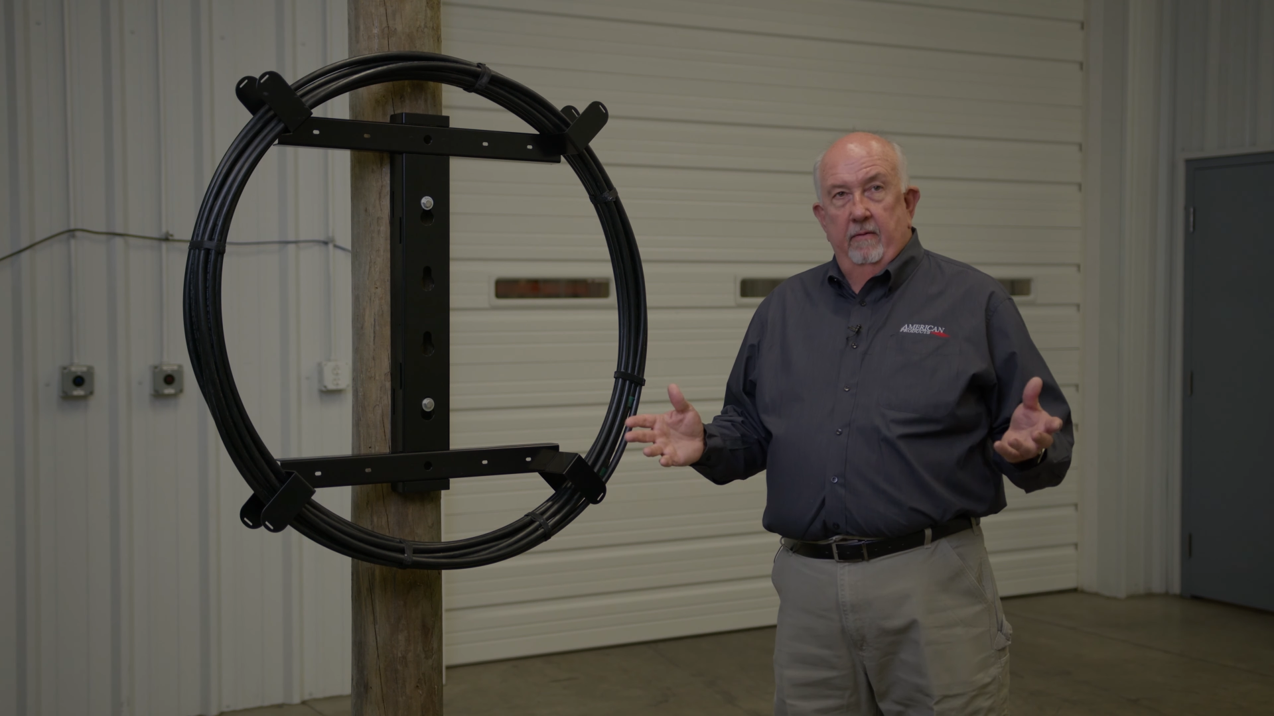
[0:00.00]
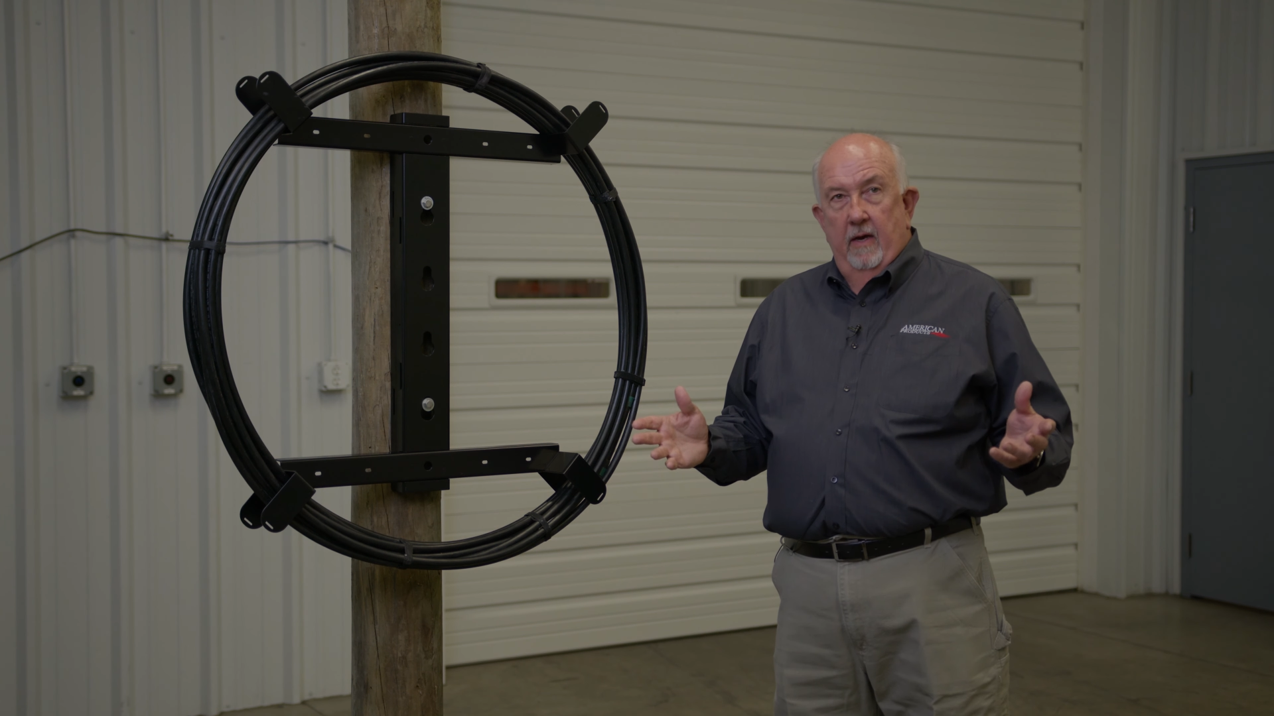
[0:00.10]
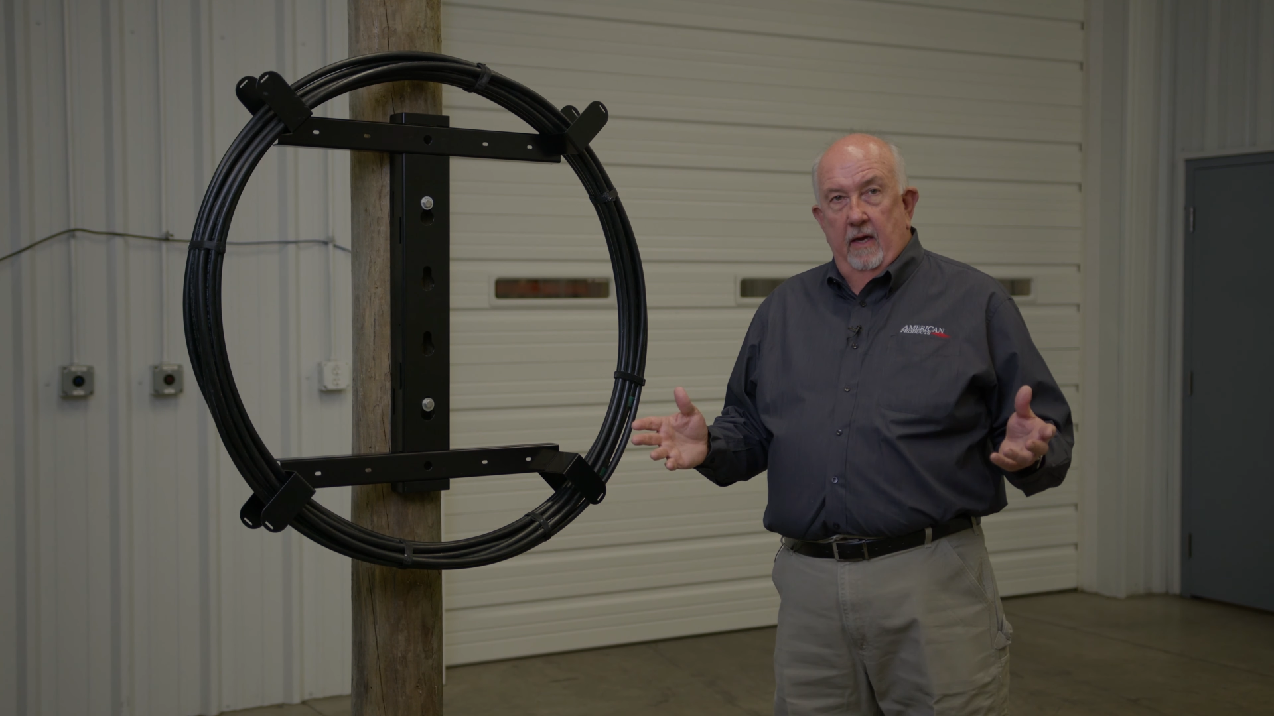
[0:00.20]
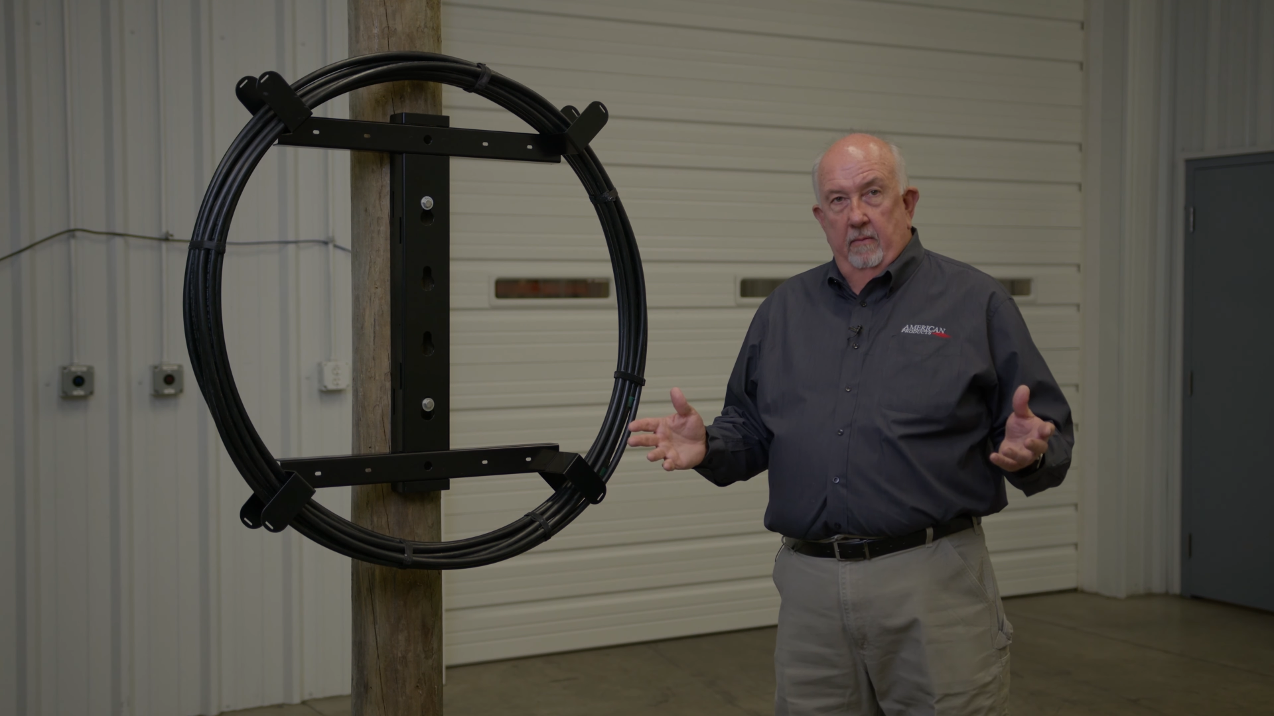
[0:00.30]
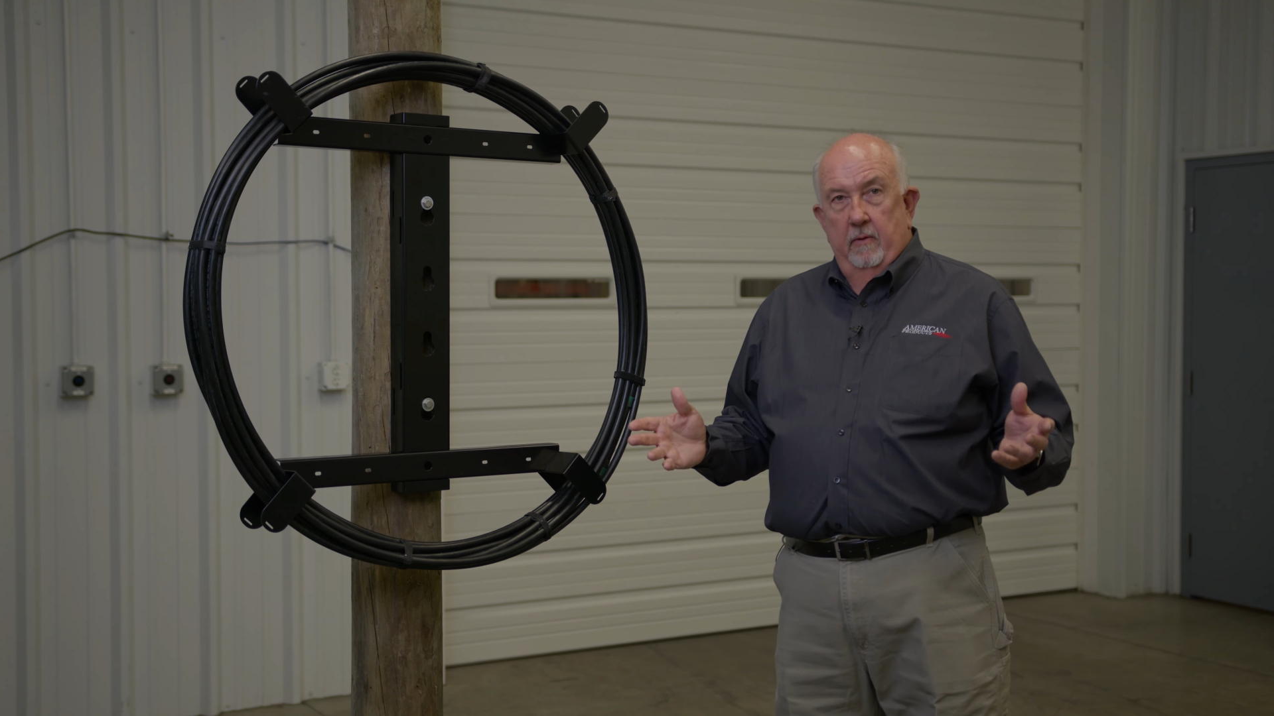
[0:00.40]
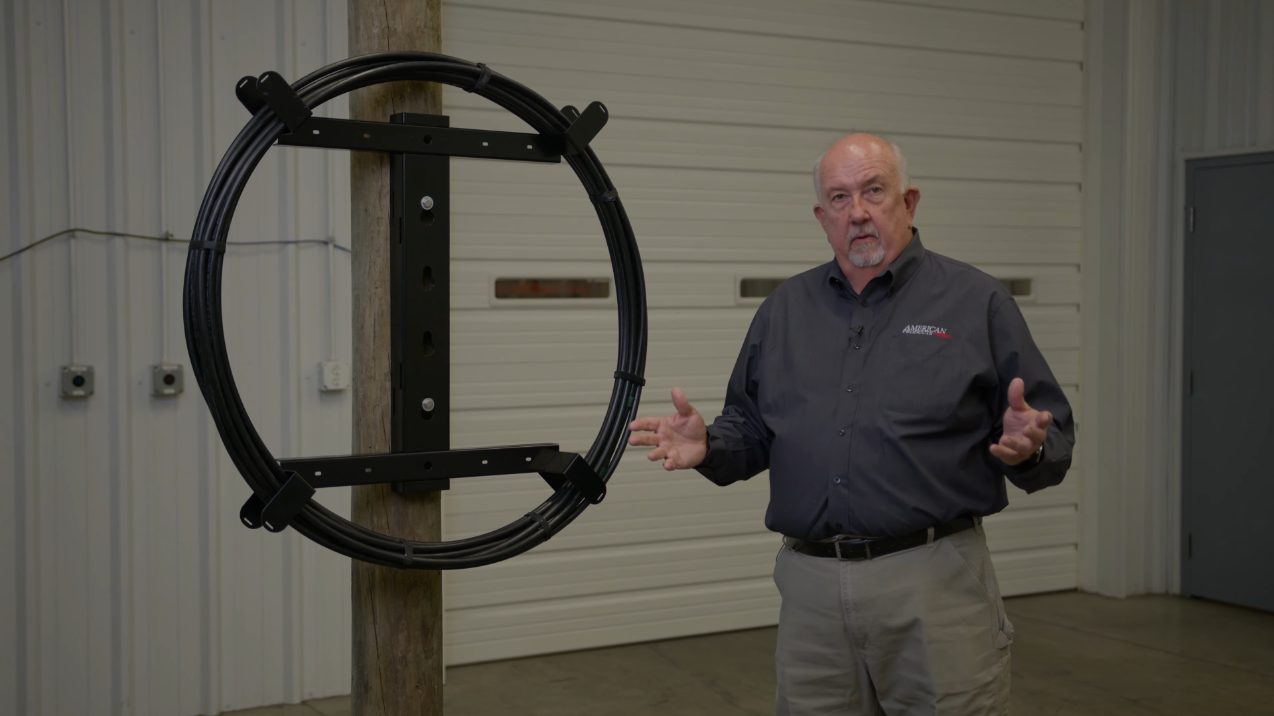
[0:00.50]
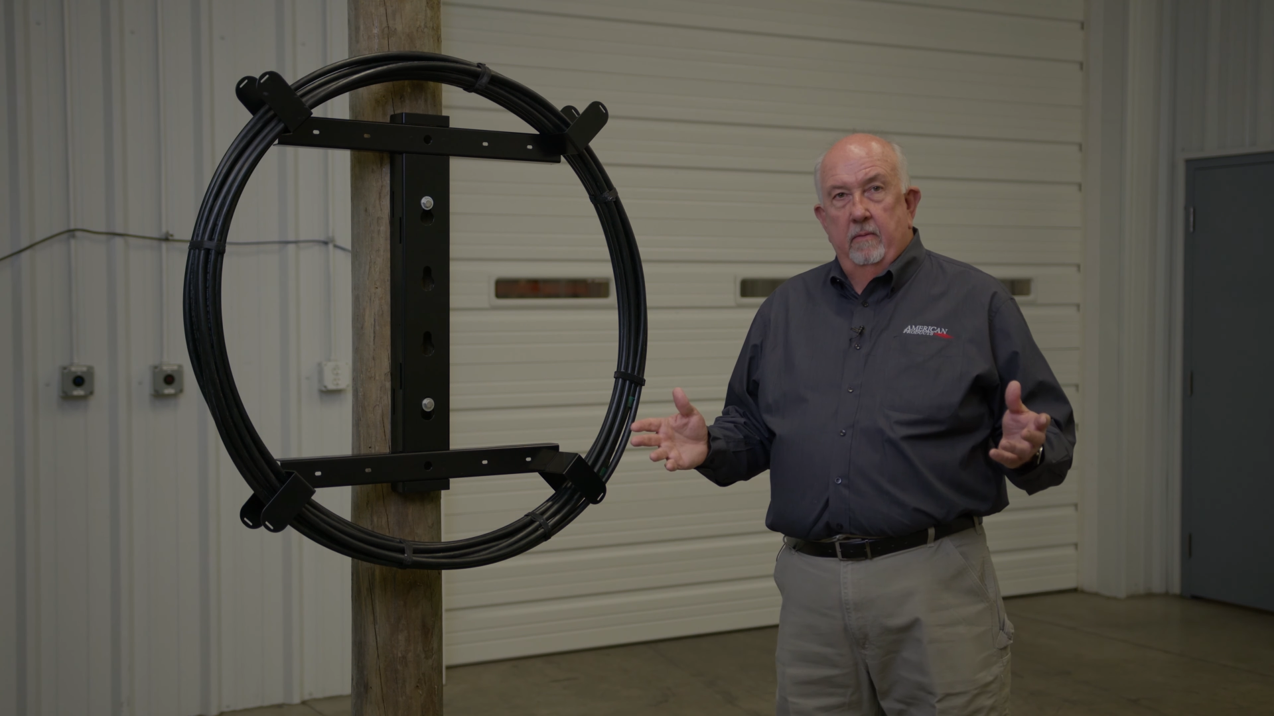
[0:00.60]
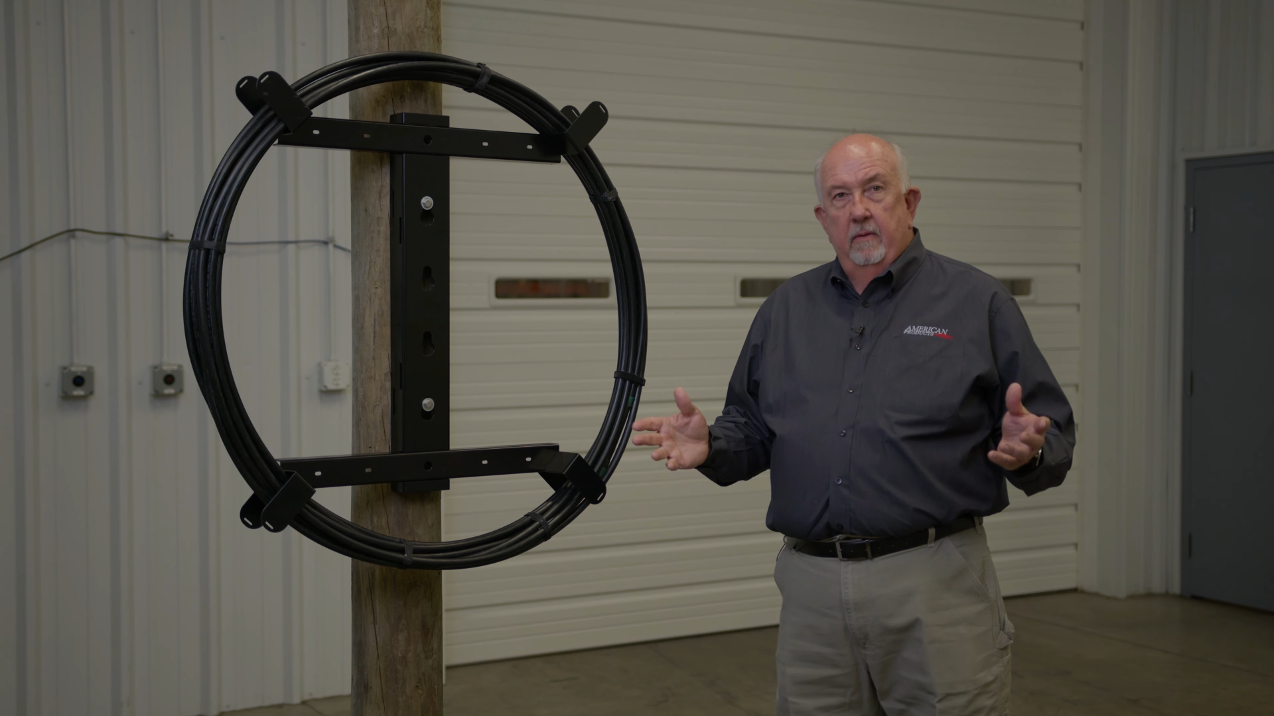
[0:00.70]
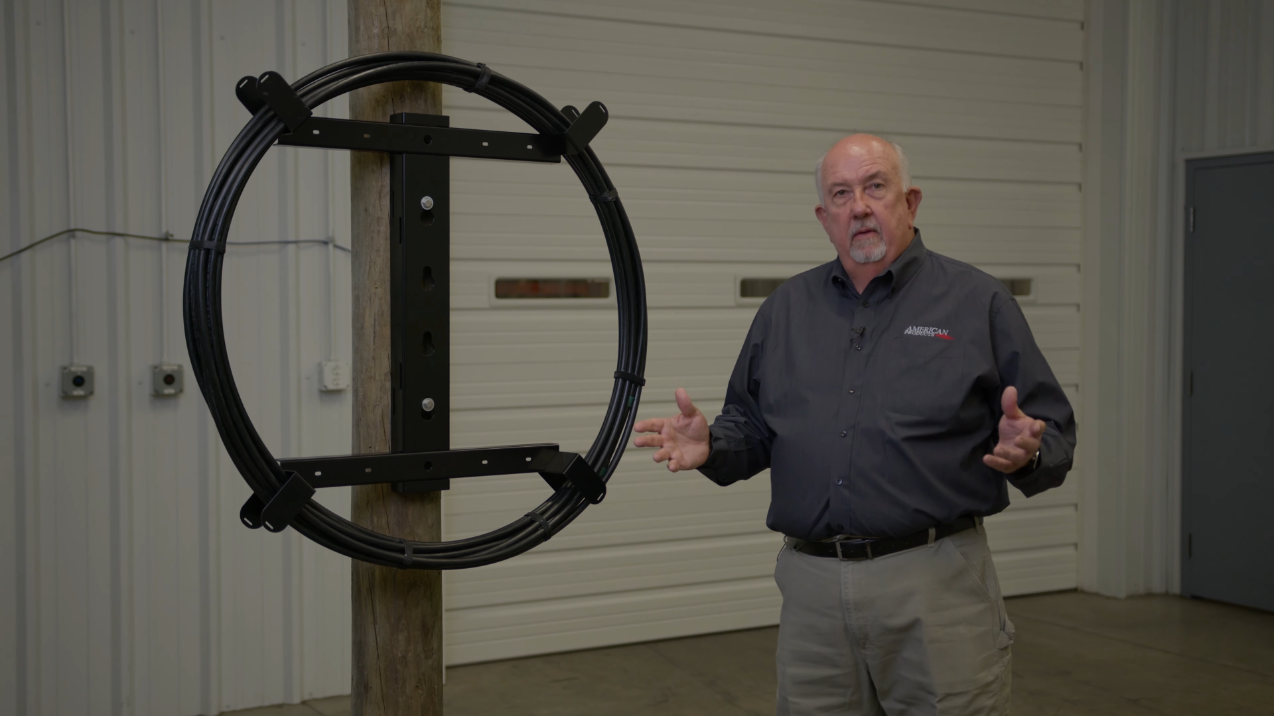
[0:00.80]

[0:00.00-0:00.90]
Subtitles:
available,